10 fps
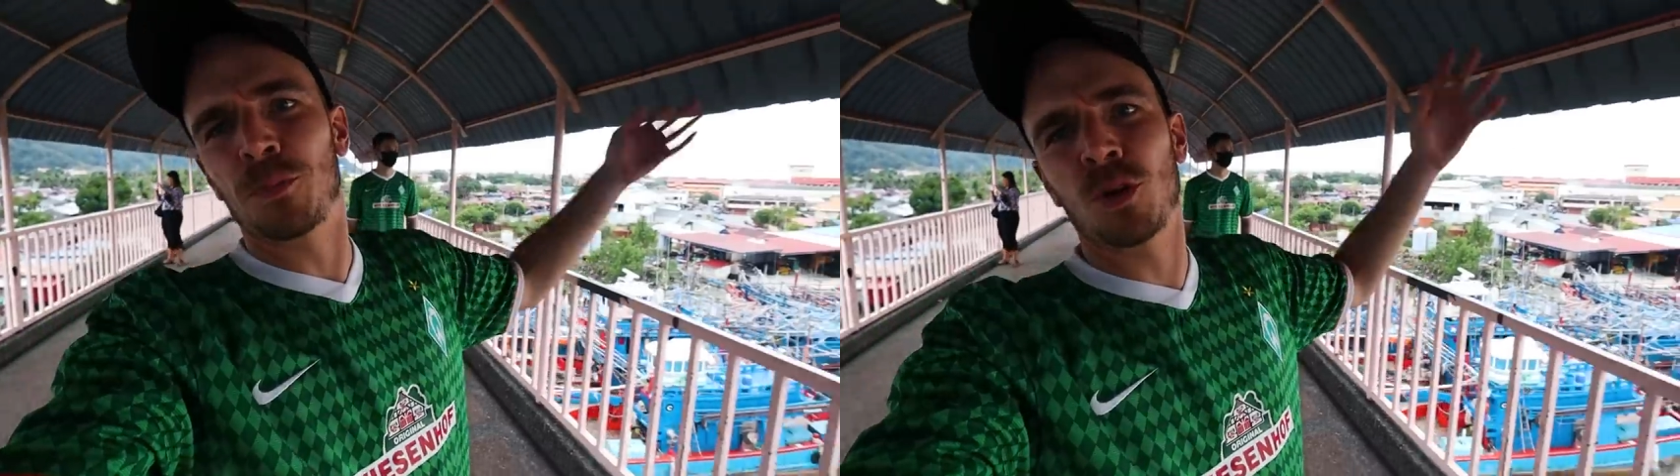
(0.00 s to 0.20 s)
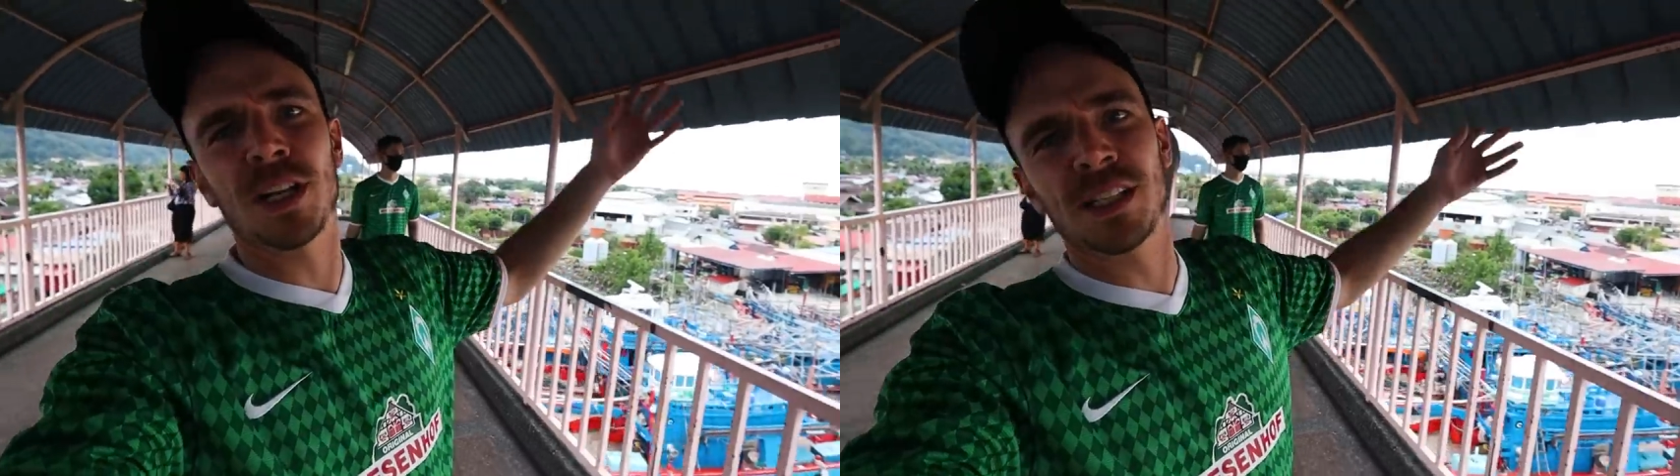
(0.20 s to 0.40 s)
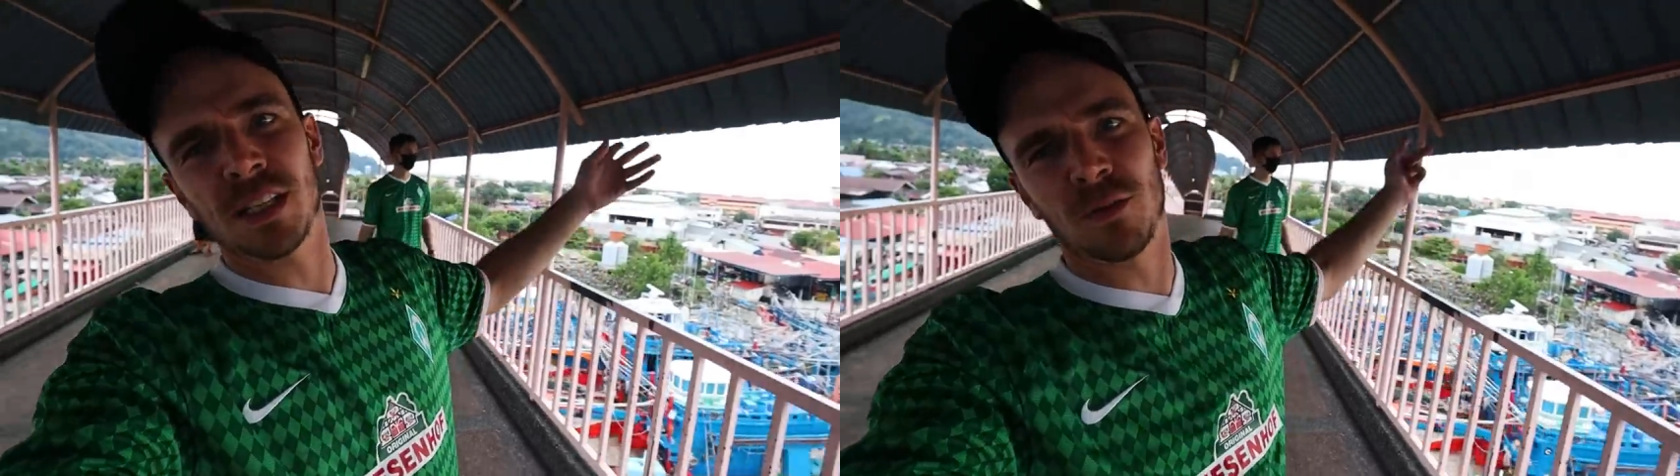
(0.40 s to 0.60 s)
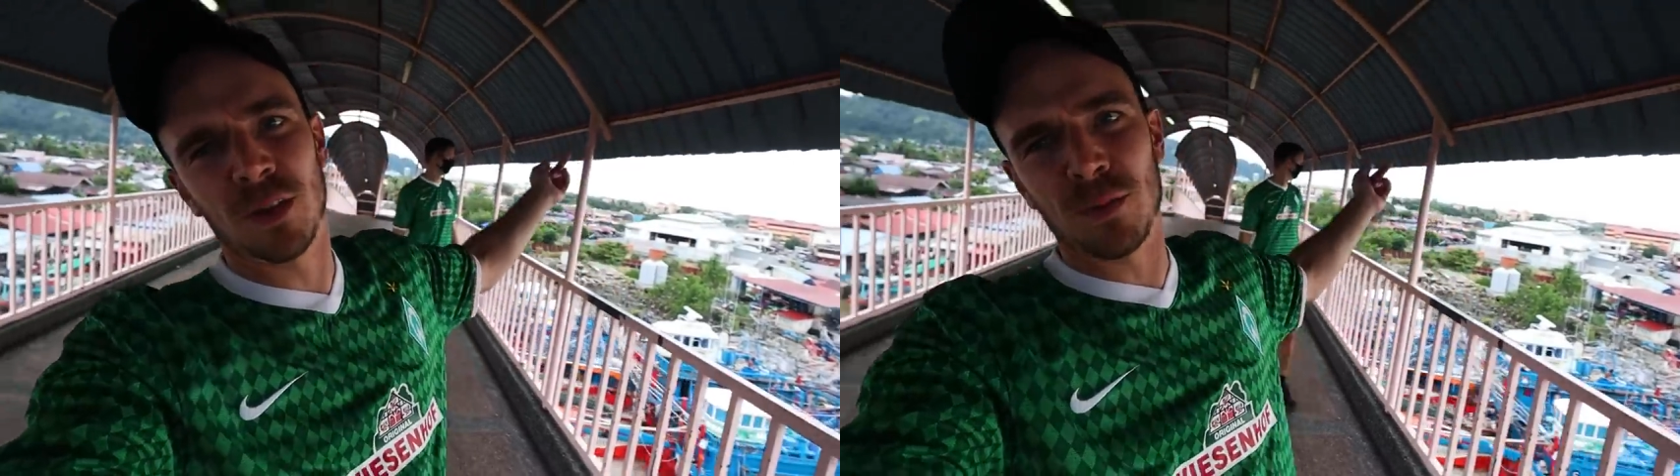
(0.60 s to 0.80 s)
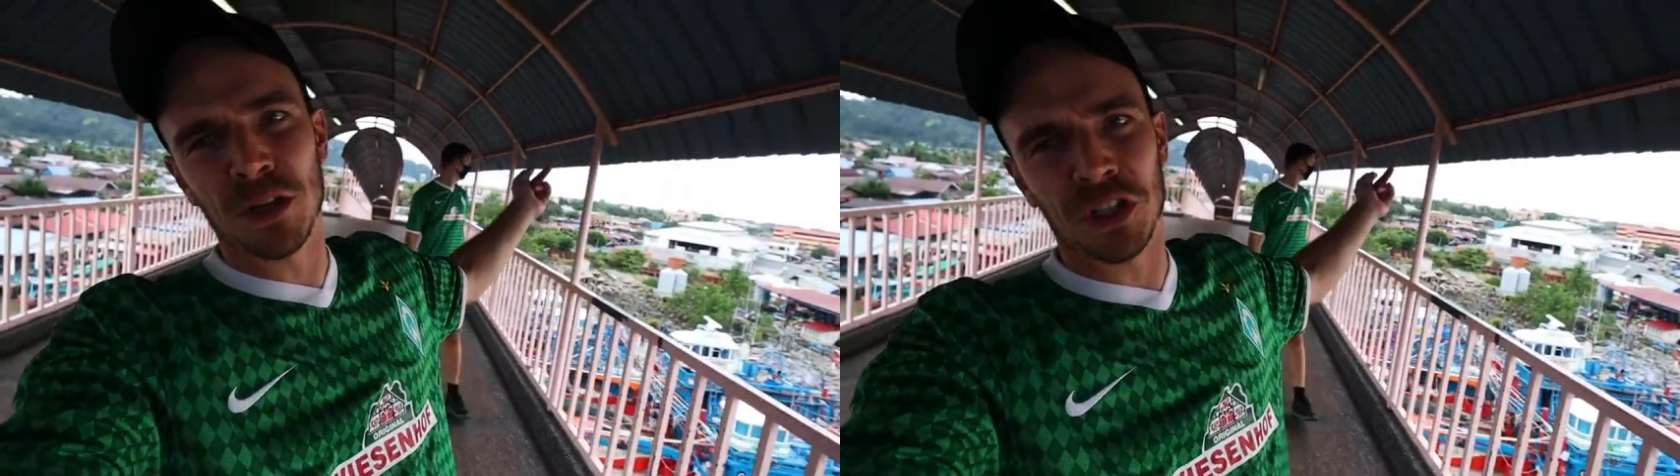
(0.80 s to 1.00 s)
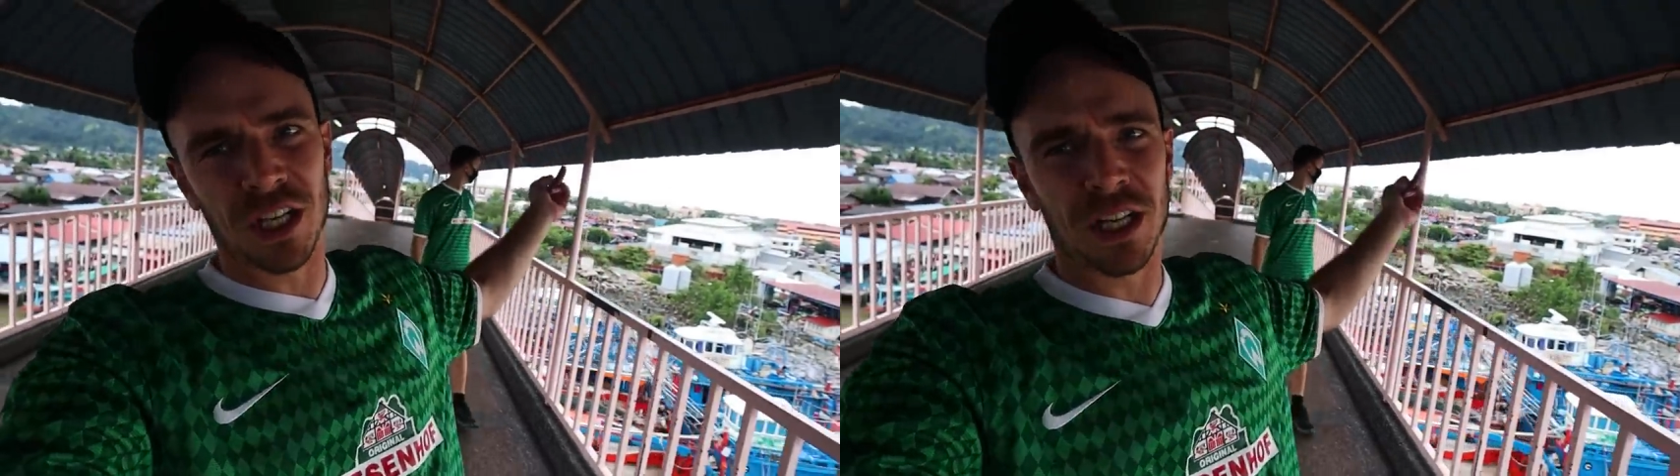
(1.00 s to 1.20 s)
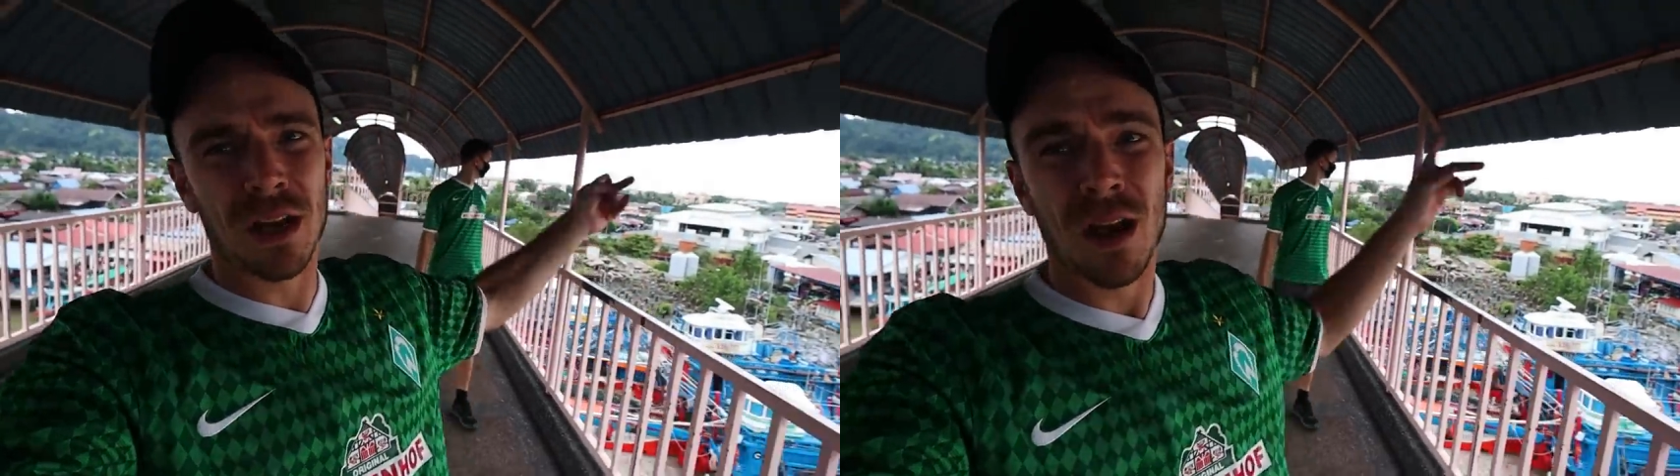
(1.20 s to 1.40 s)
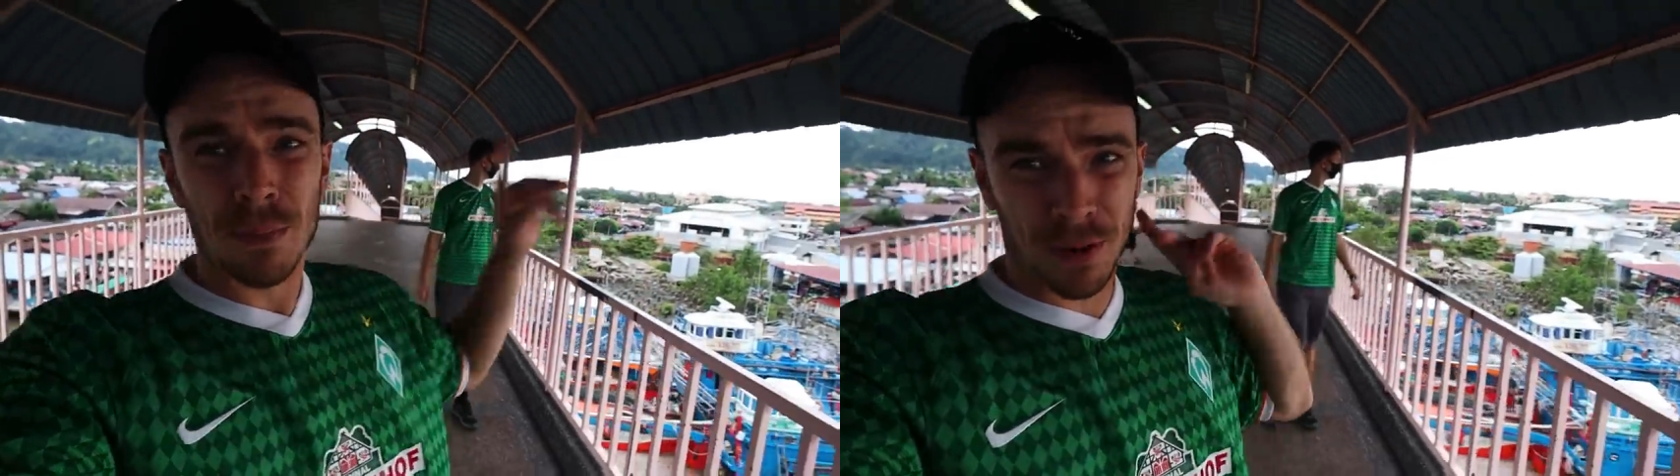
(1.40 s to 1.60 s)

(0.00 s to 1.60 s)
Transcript: the price of admission.